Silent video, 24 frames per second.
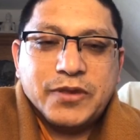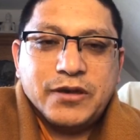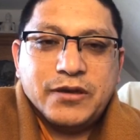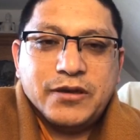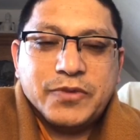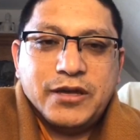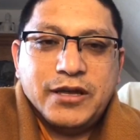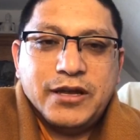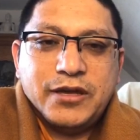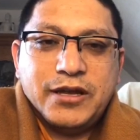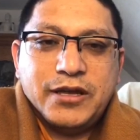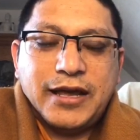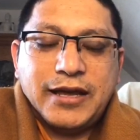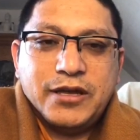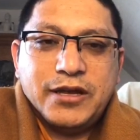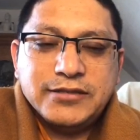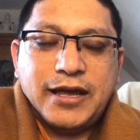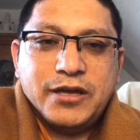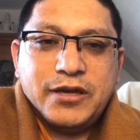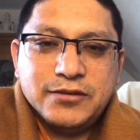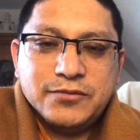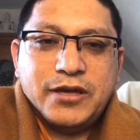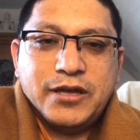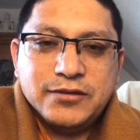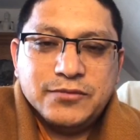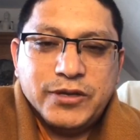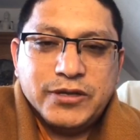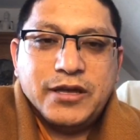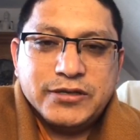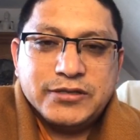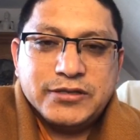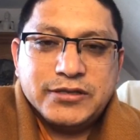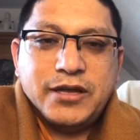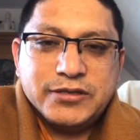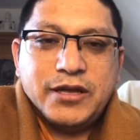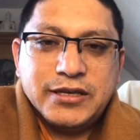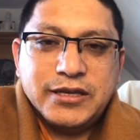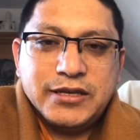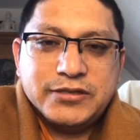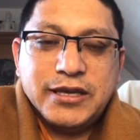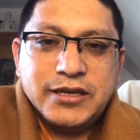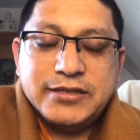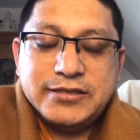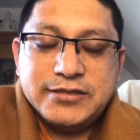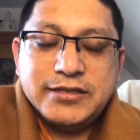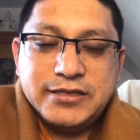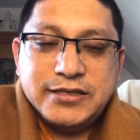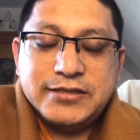enlightenment,
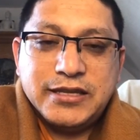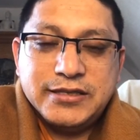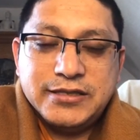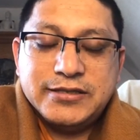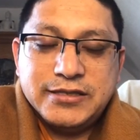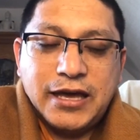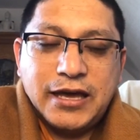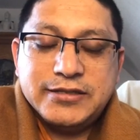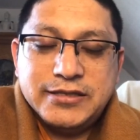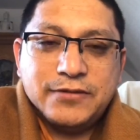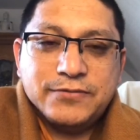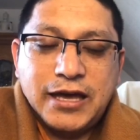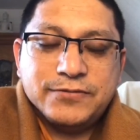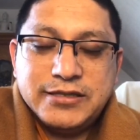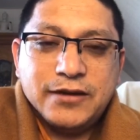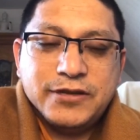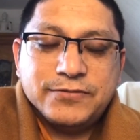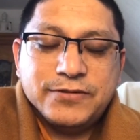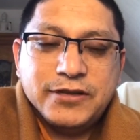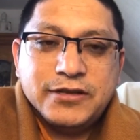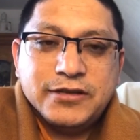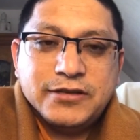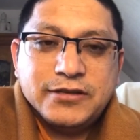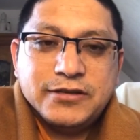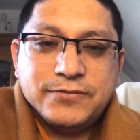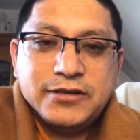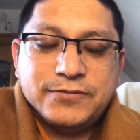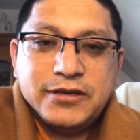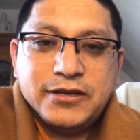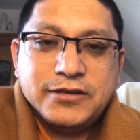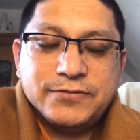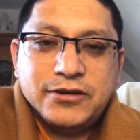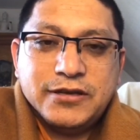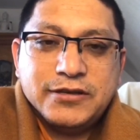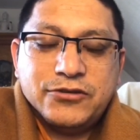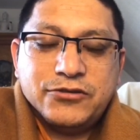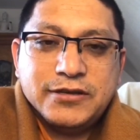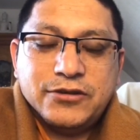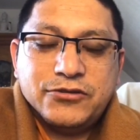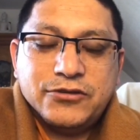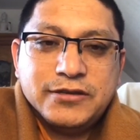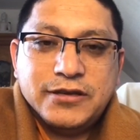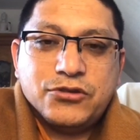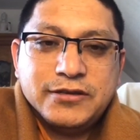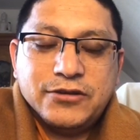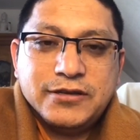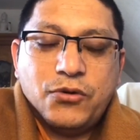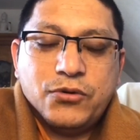he did have uh, the
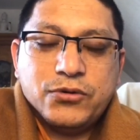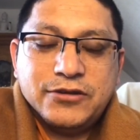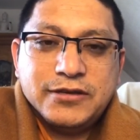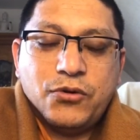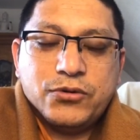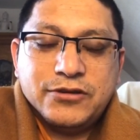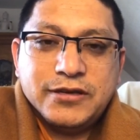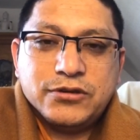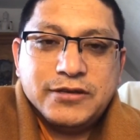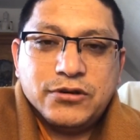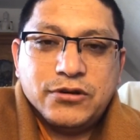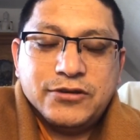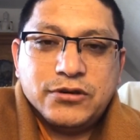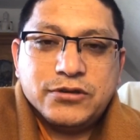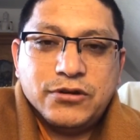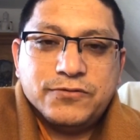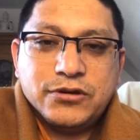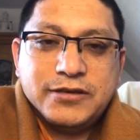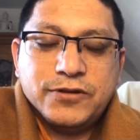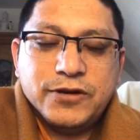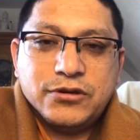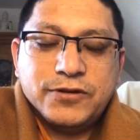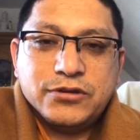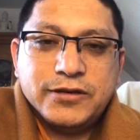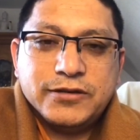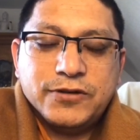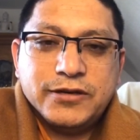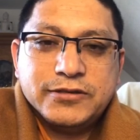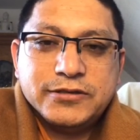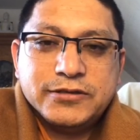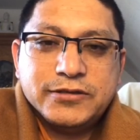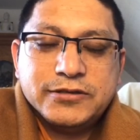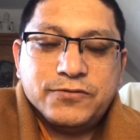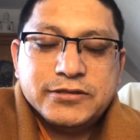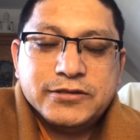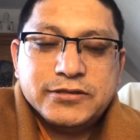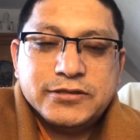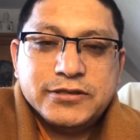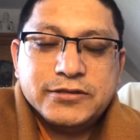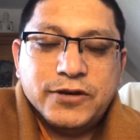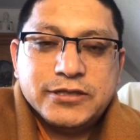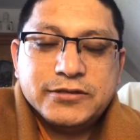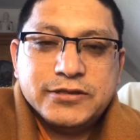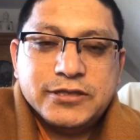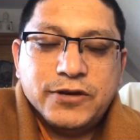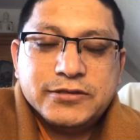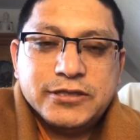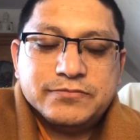thought of uh,
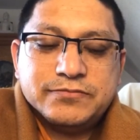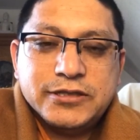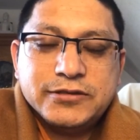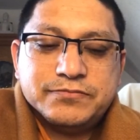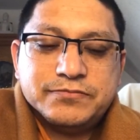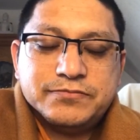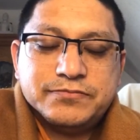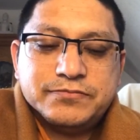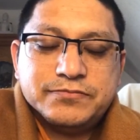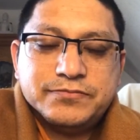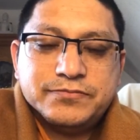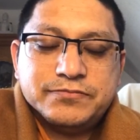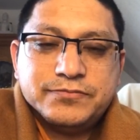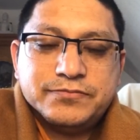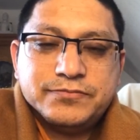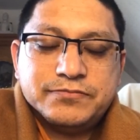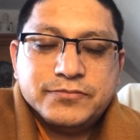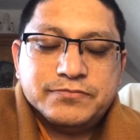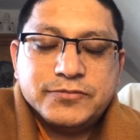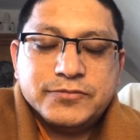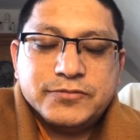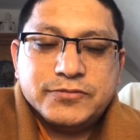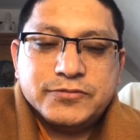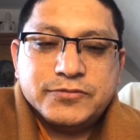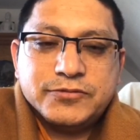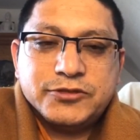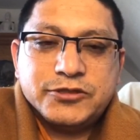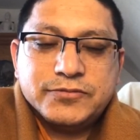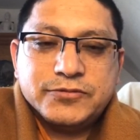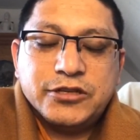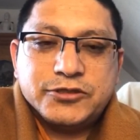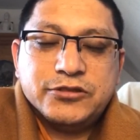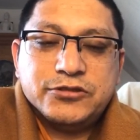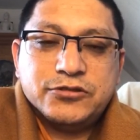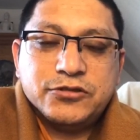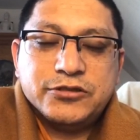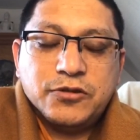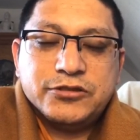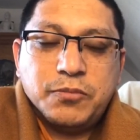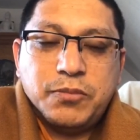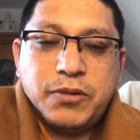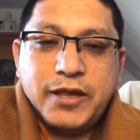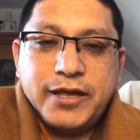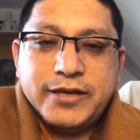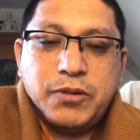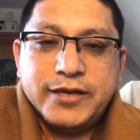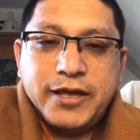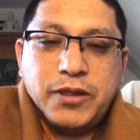um, sensual
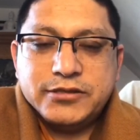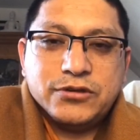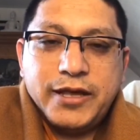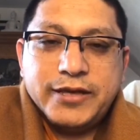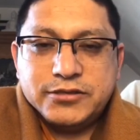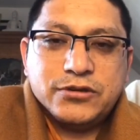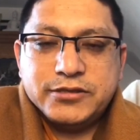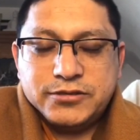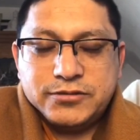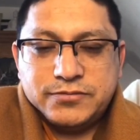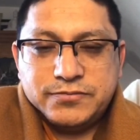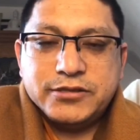pleasures.